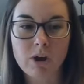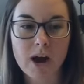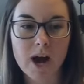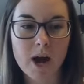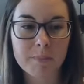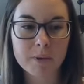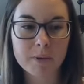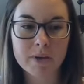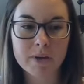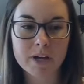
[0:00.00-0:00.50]
Well,
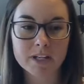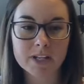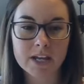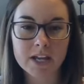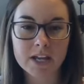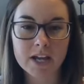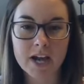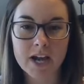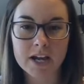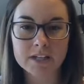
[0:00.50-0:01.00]
happy
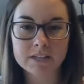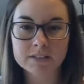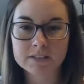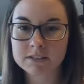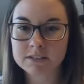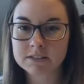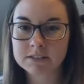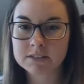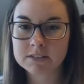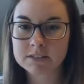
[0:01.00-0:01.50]
Monday,
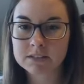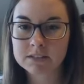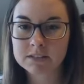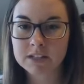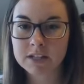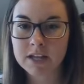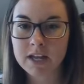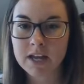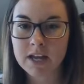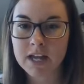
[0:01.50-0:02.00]
guys.
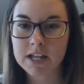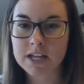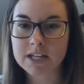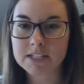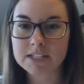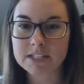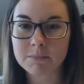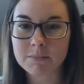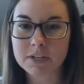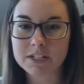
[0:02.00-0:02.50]
I
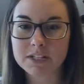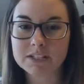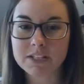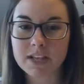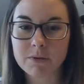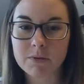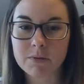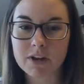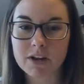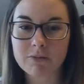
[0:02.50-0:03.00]
guess I'm going to
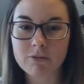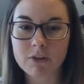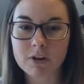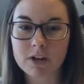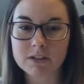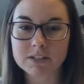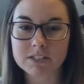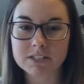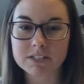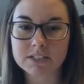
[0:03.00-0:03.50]
say what
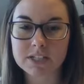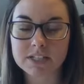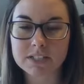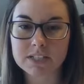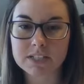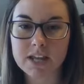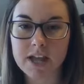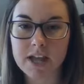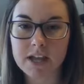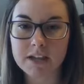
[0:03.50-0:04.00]
everyone else has
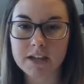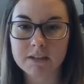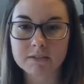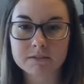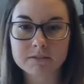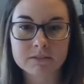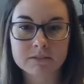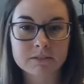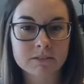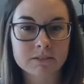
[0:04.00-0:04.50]
said
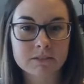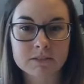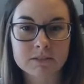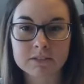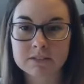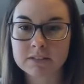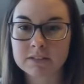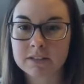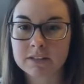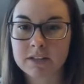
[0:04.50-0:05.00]
today.
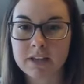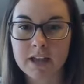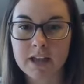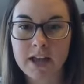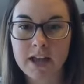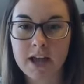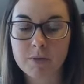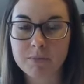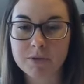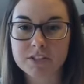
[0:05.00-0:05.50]

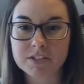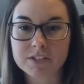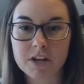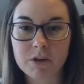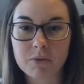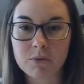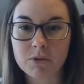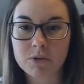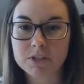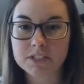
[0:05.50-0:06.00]
Happy
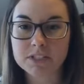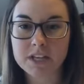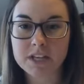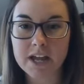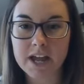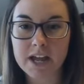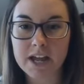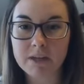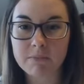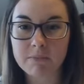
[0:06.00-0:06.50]
Star Wars
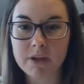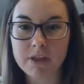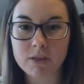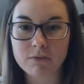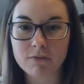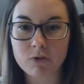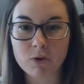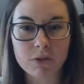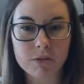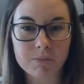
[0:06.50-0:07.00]
Day. May
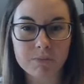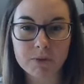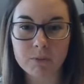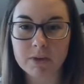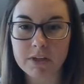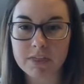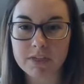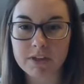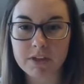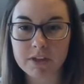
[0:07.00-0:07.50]
the 4th
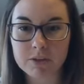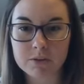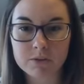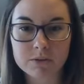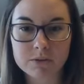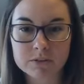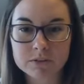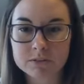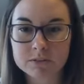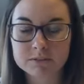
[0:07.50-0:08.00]
be with
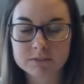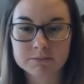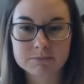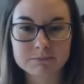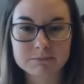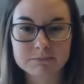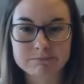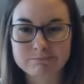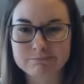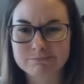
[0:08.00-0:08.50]
you.
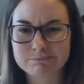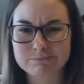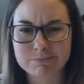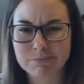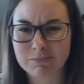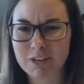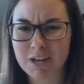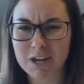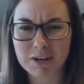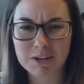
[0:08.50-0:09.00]

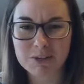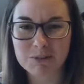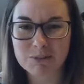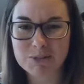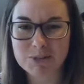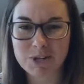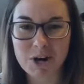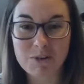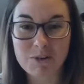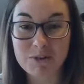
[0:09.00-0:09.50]
I'm not a
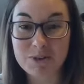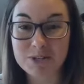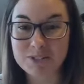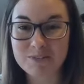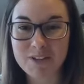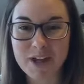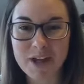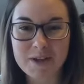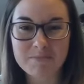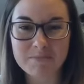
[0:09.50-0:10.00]
huge Star
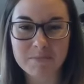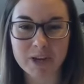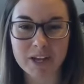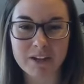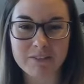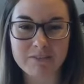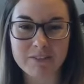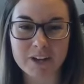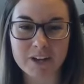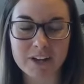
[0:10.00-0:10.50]
Wars fan,
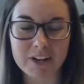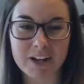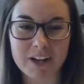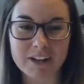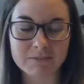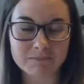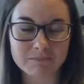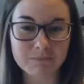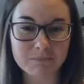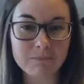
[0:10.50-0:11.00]
but I figured
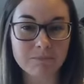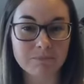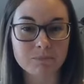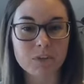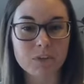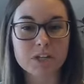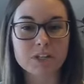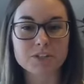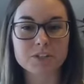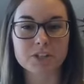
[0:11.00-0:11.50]

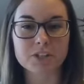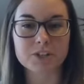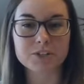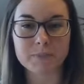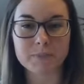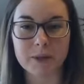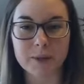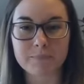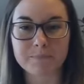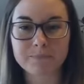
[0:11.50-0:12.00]

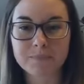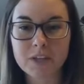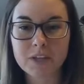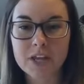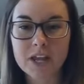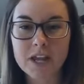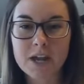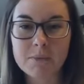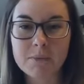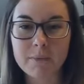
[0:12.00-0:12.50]
excuse me.
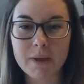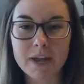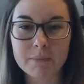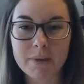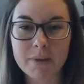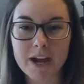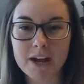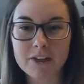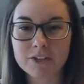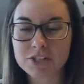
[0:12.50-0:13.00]

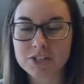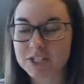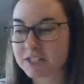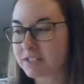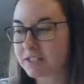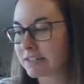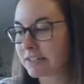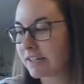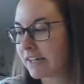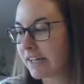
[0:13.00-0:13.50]
Man, my
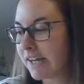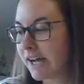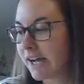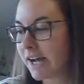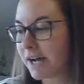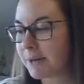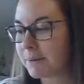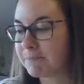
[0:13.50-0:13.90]
allergies.